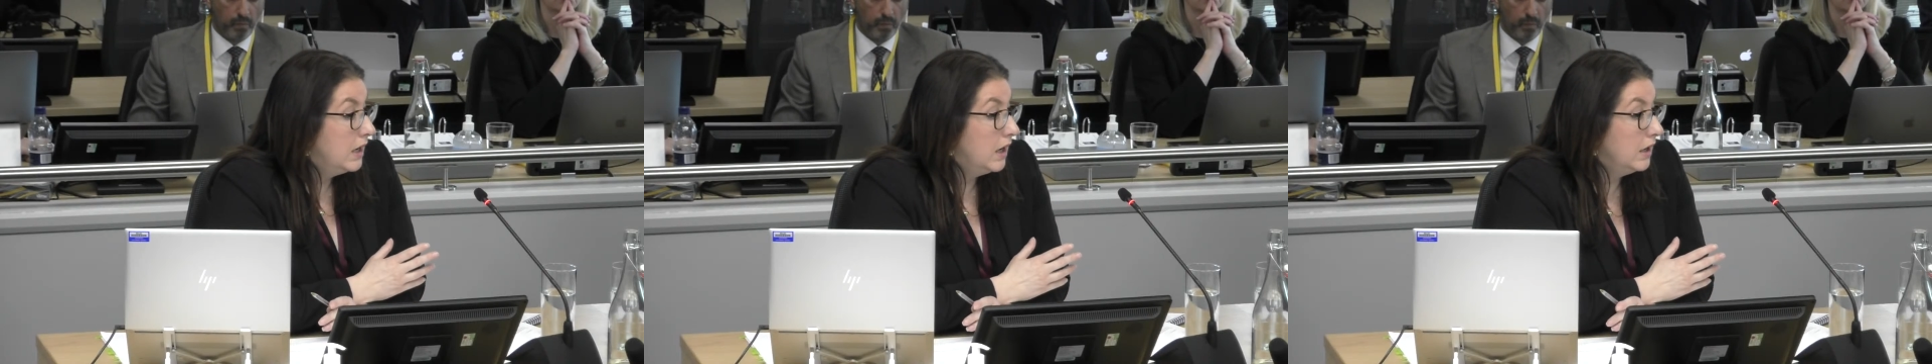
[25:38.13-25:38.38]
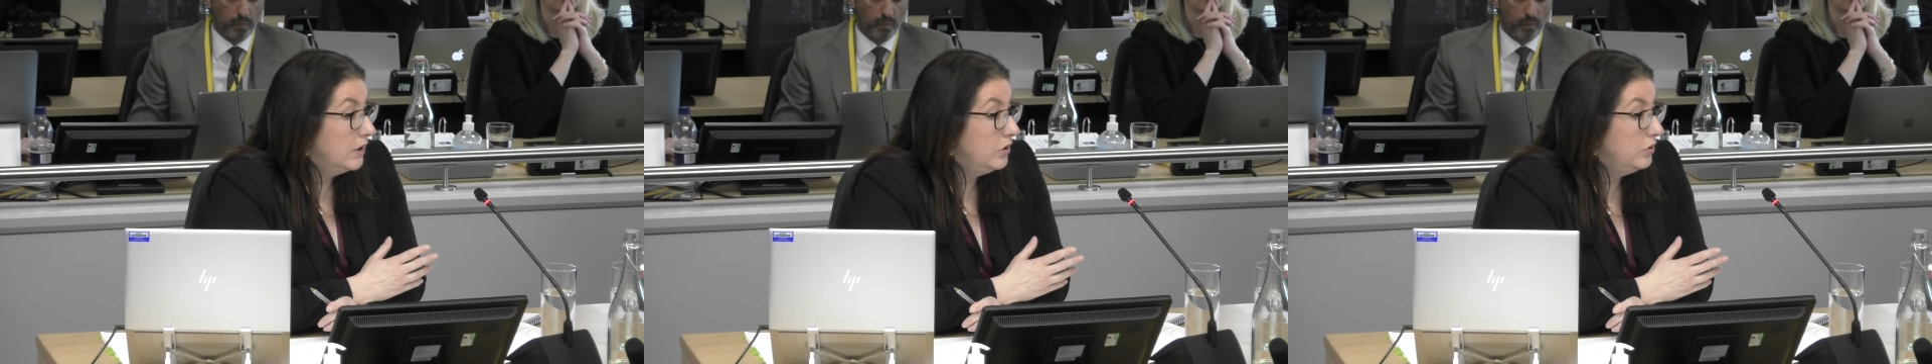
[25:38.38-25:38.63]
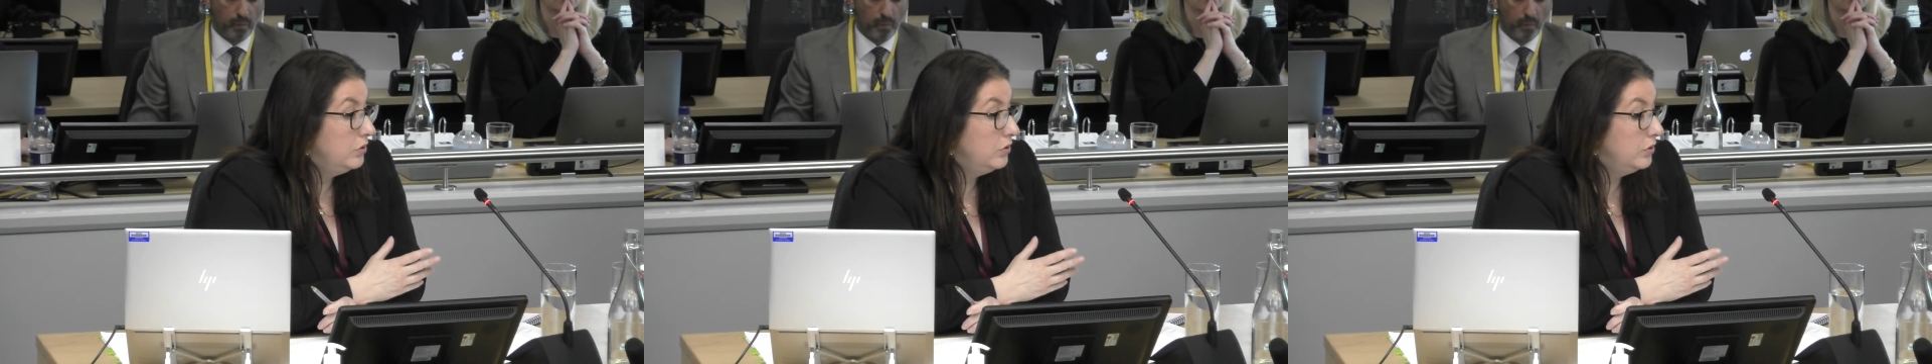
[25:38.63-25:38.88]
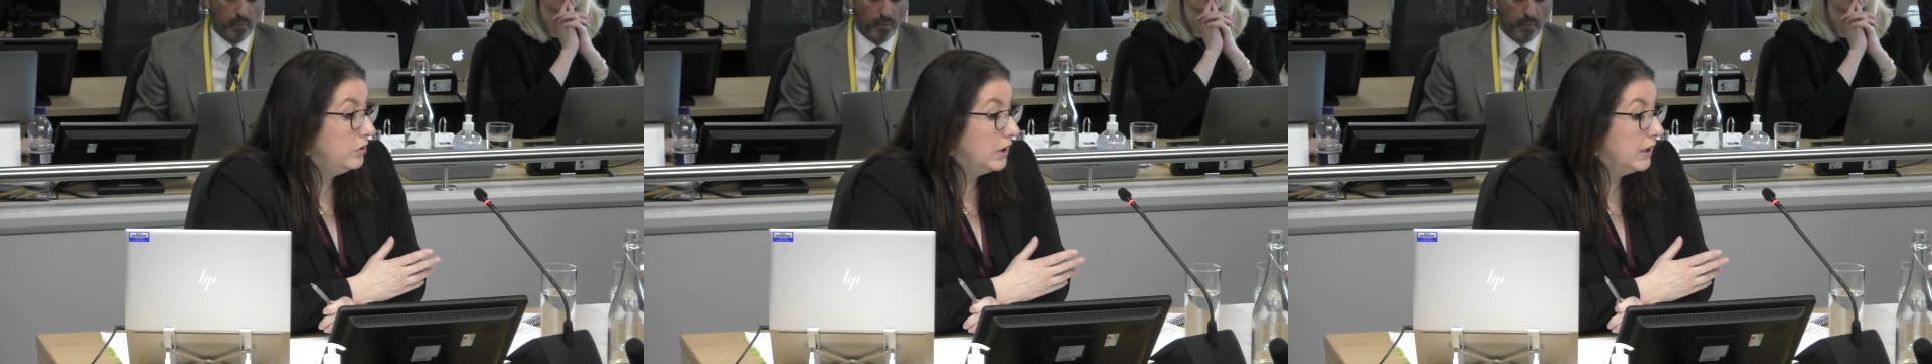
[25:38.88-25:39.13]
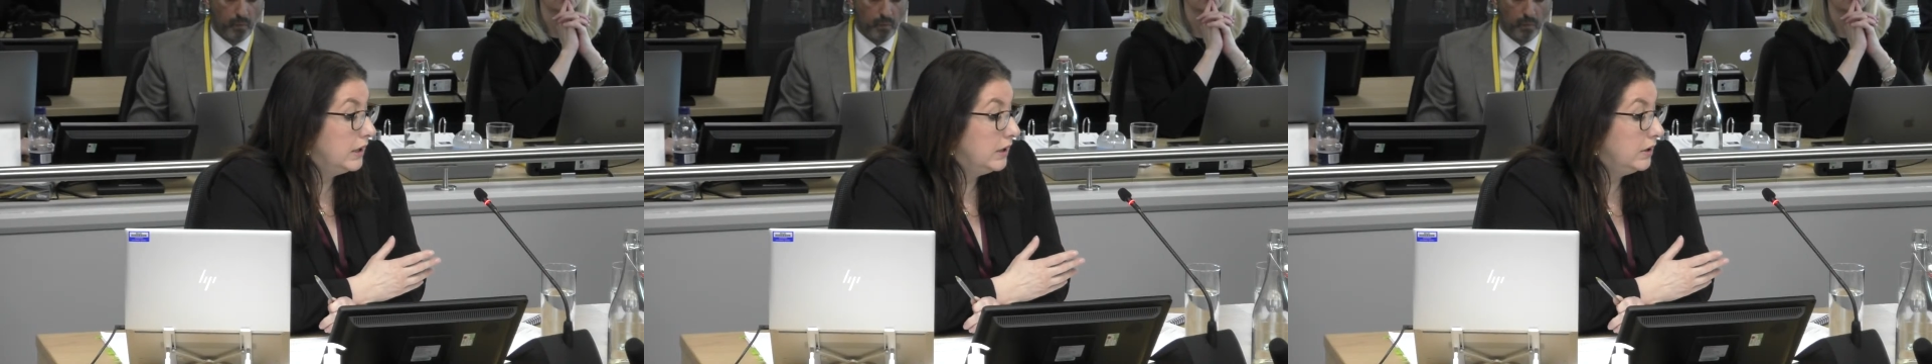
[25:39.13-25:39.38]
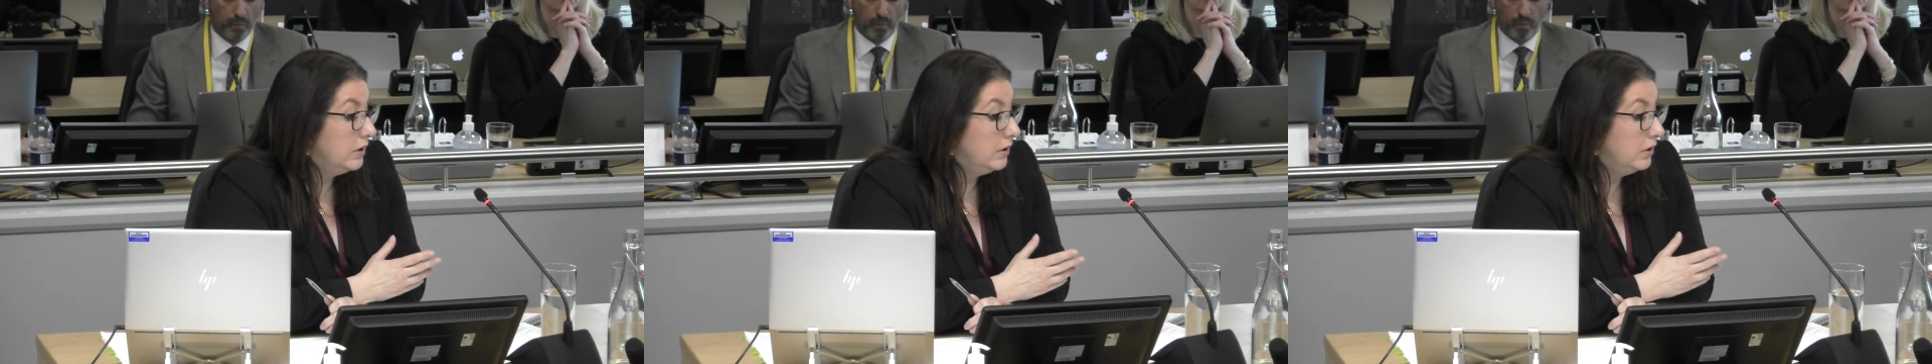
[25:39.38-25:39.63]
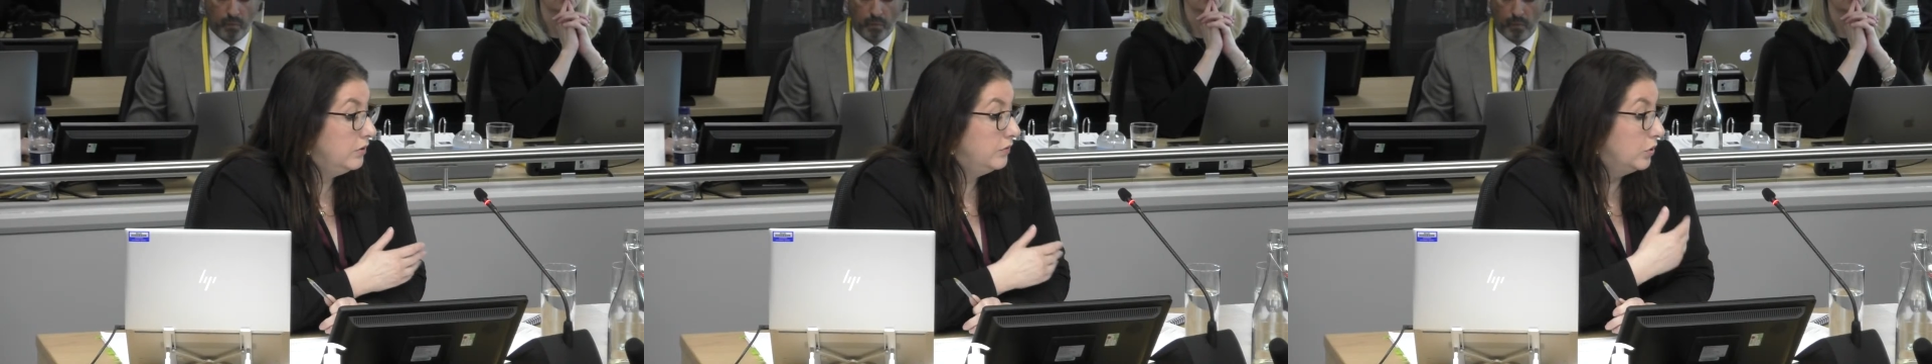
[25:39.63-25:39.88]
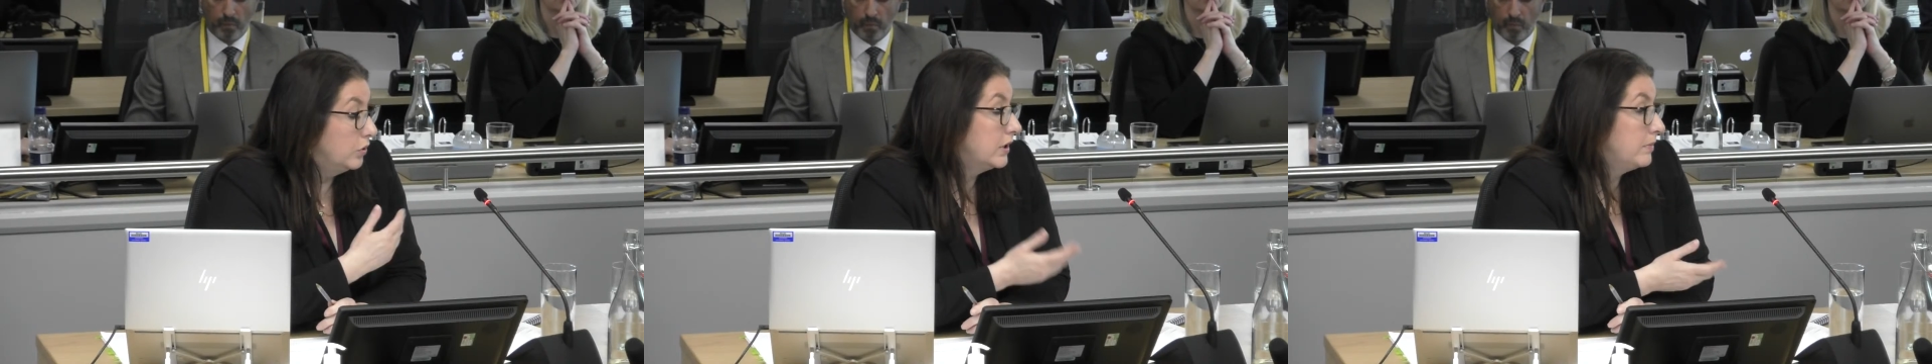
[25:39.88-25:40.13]
you've
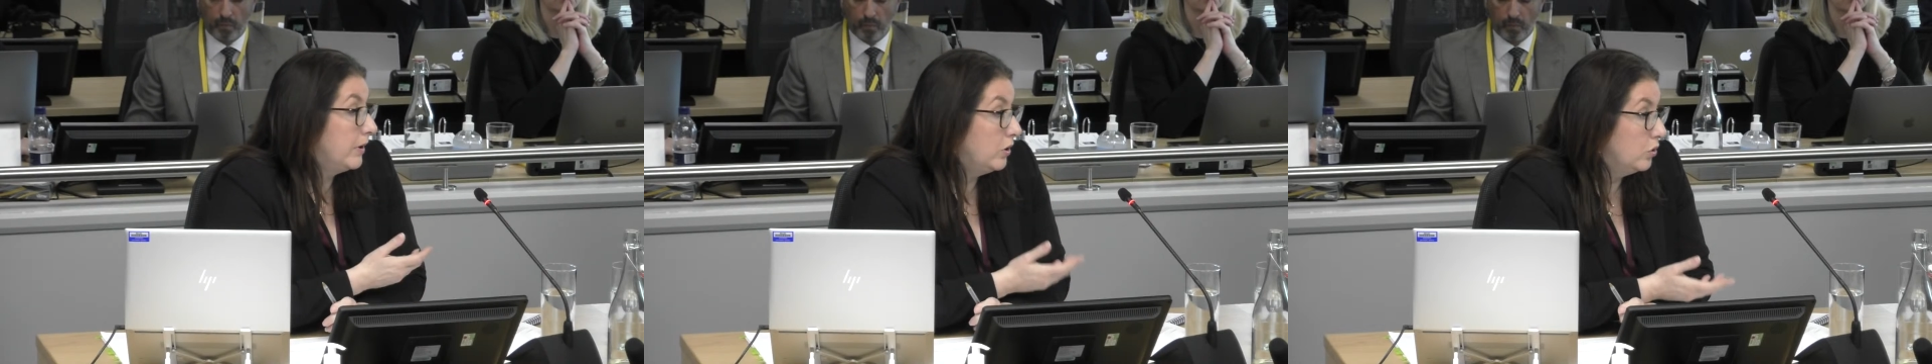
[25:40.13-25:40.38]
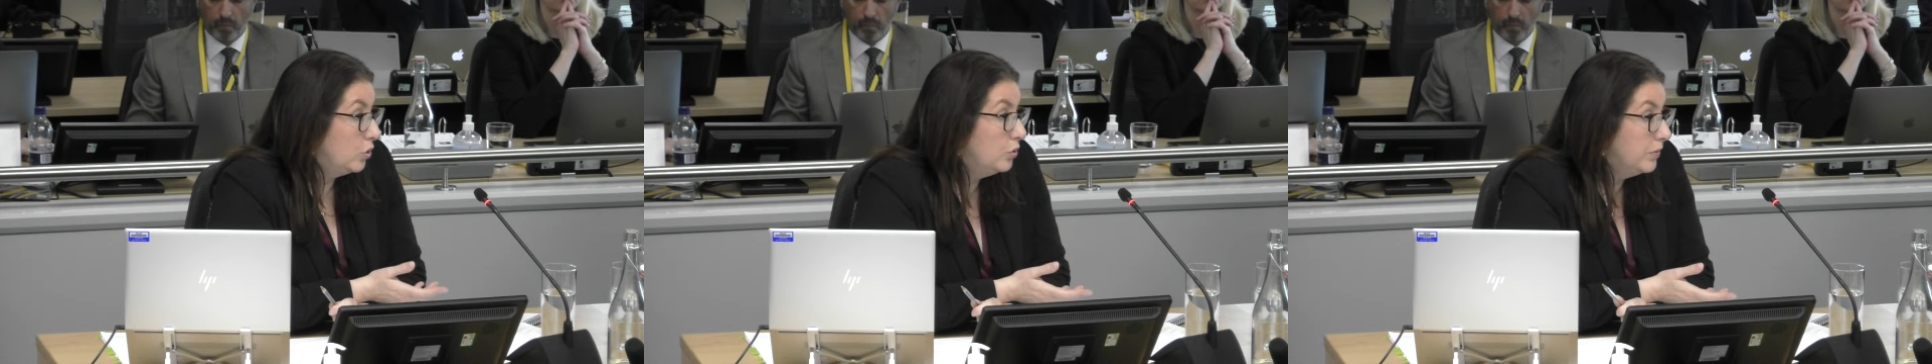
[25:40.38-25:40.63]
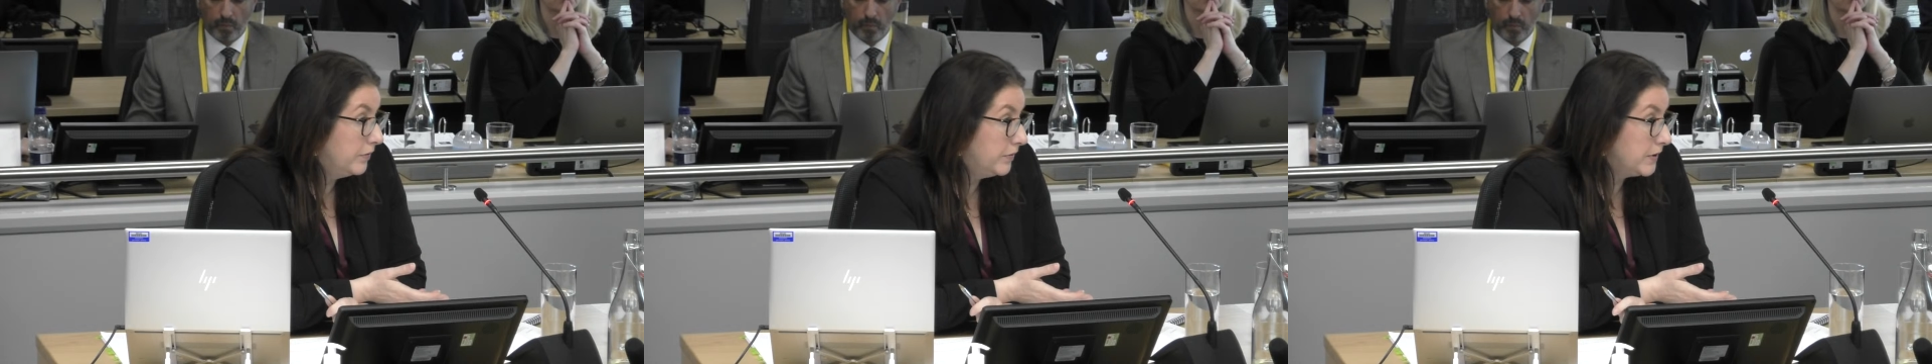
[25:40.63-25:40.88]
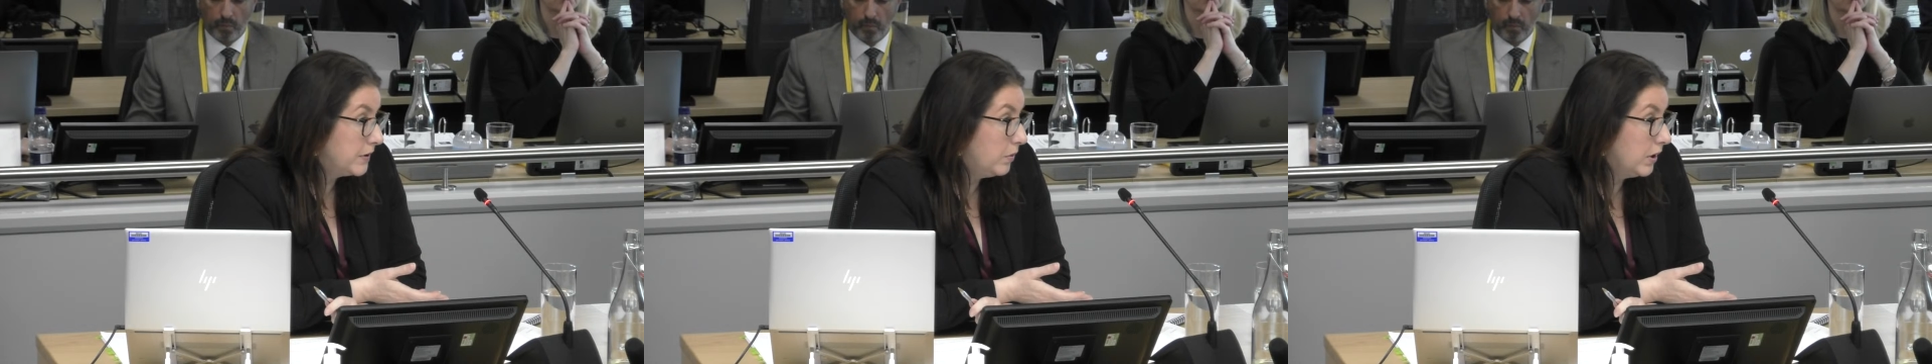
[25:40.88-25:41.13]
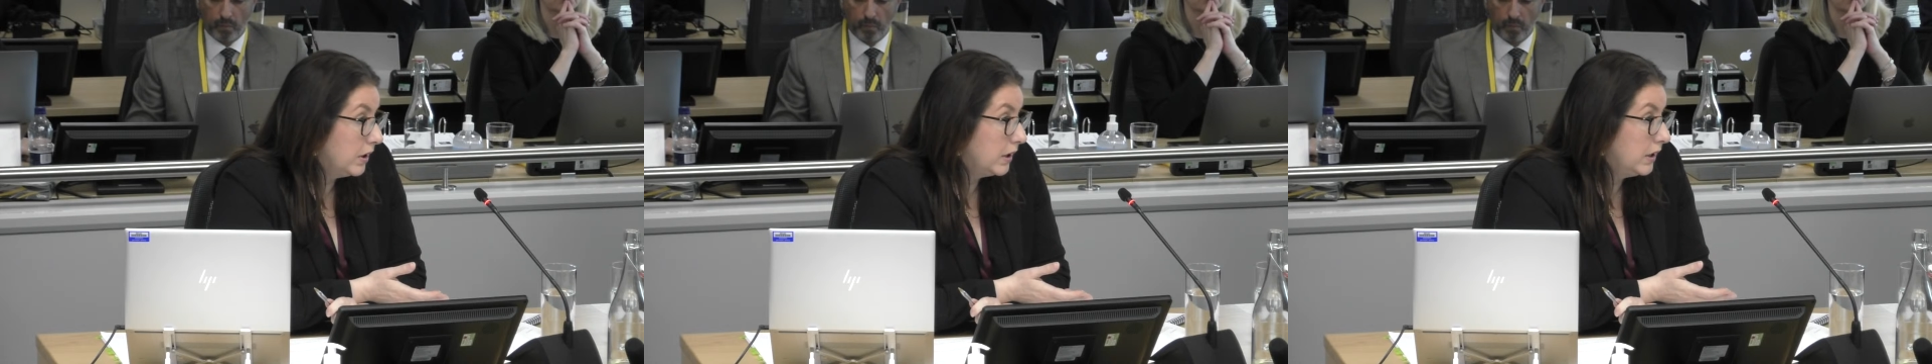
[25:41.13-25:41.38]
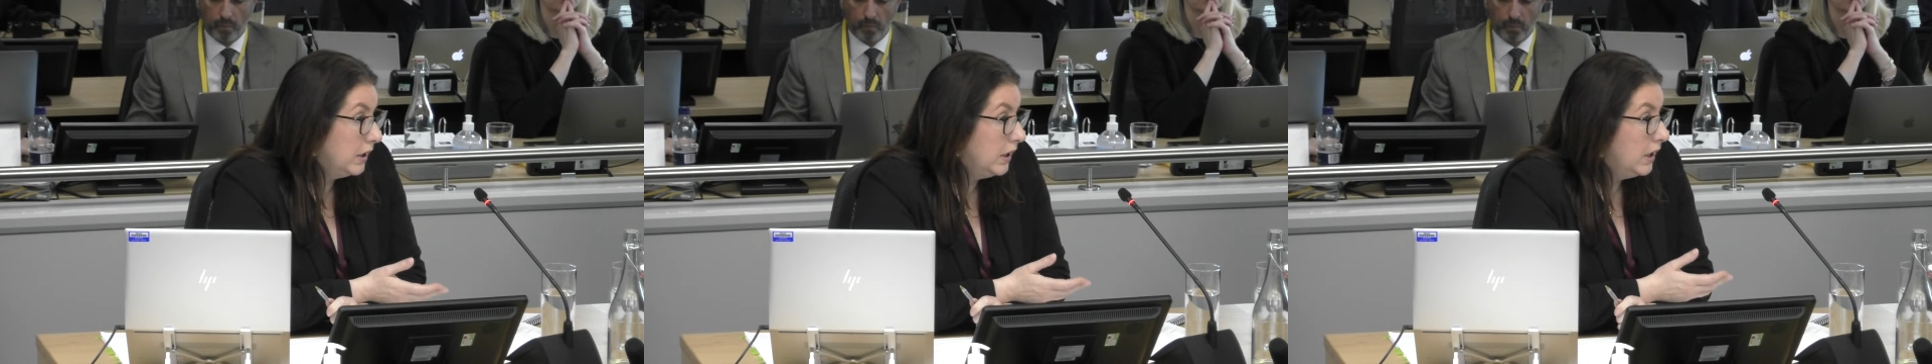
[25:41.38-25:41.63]
told us about your Home Office work,